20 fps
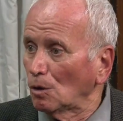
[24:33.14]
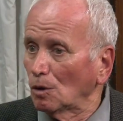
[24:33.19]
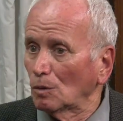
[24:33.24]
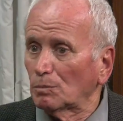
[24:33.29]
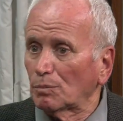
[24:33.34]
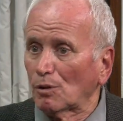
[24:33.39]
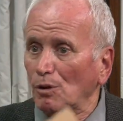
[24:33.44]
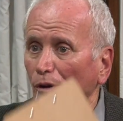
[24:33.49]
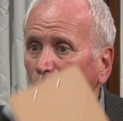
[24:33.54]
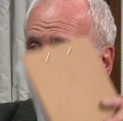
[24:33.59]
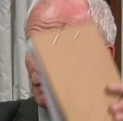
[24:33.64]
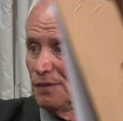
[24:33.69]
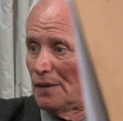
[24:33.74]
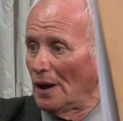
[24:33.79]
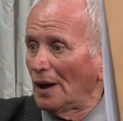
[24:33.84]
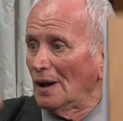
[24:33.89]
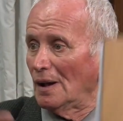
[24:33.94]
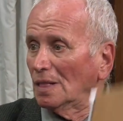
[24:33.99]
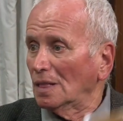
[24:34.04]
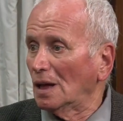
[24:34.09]

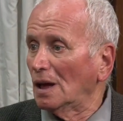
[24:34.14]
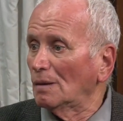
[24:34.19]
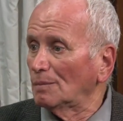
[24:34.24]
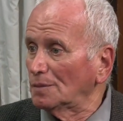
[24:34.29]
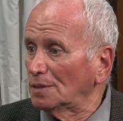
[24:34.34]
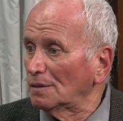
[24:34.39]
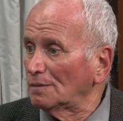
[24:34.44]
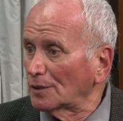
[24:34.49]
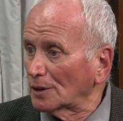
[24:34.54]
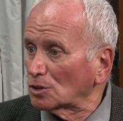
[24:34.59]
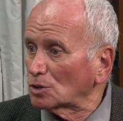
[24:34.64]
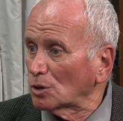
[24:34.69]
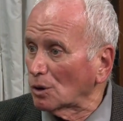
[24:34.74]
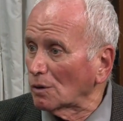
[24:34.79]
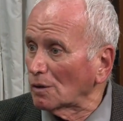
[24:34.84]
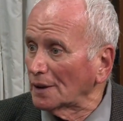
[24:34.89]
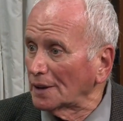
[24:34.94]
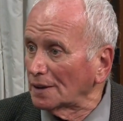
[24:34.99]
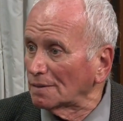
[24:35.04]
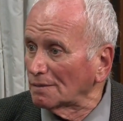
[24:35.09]
profile of the
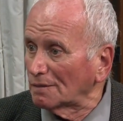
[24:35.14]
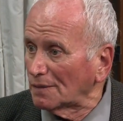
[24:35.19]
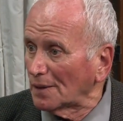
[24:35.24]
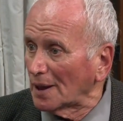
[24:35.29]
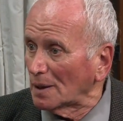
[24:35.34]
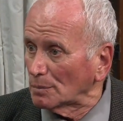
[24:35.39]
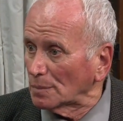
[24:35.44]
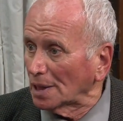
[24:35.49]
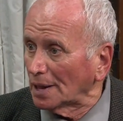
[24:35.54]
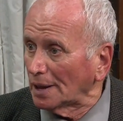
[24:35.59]
Victorian family.